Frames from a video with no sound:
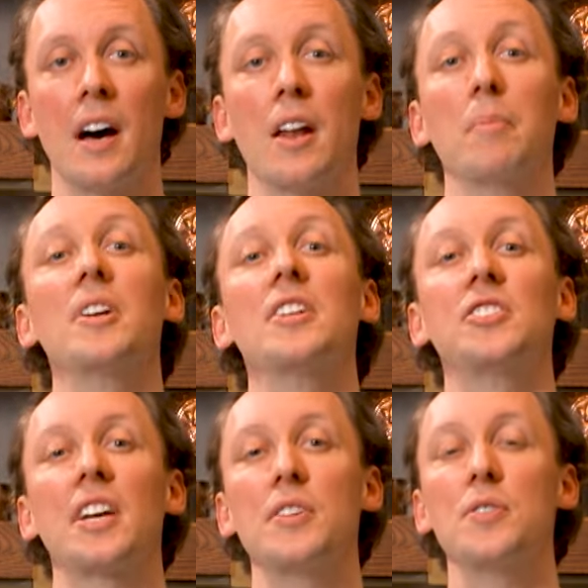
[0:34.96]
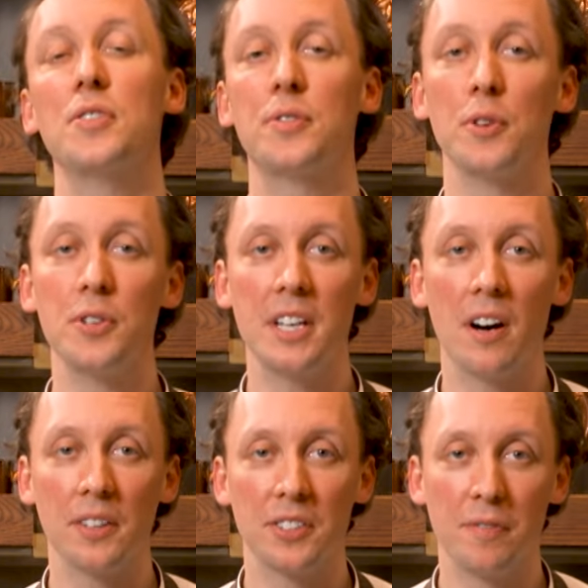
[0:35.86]
and I'm going to take you through the
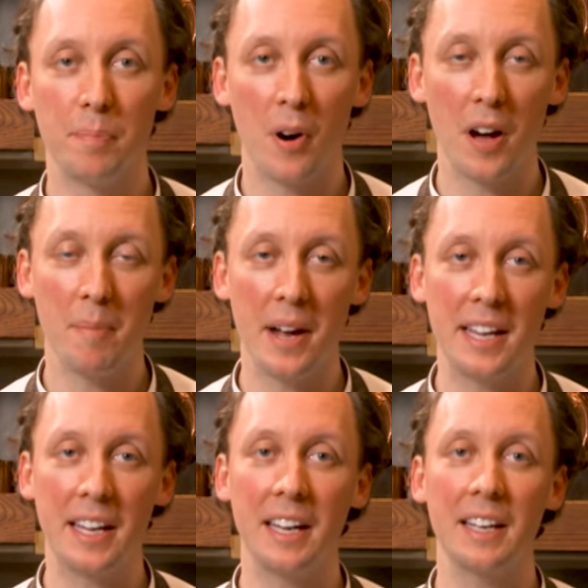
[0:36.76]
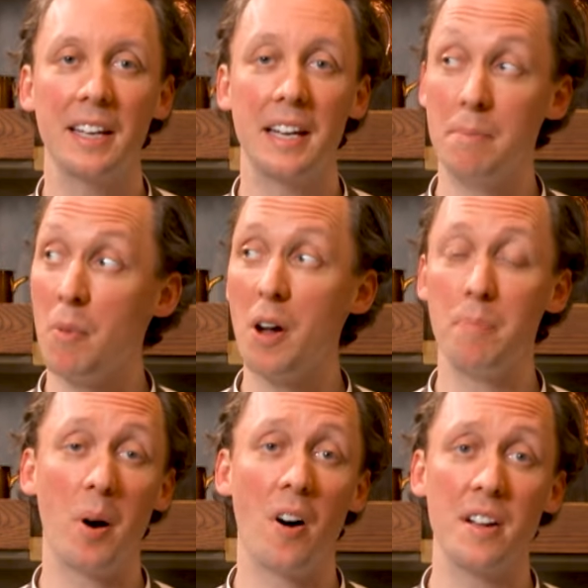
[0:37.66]
art of pie making in my
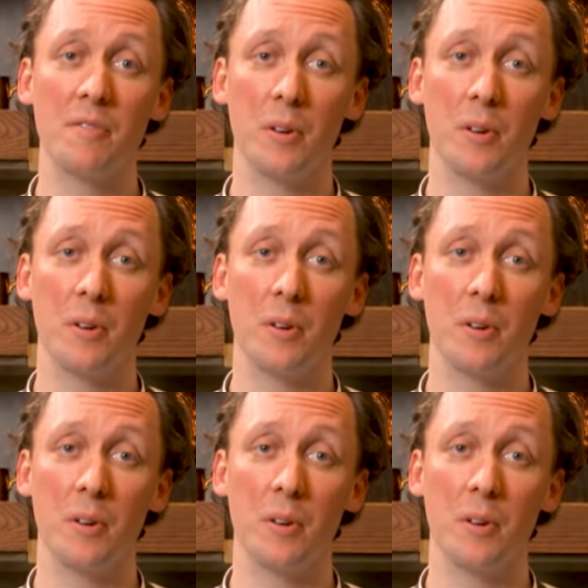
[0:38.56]
pie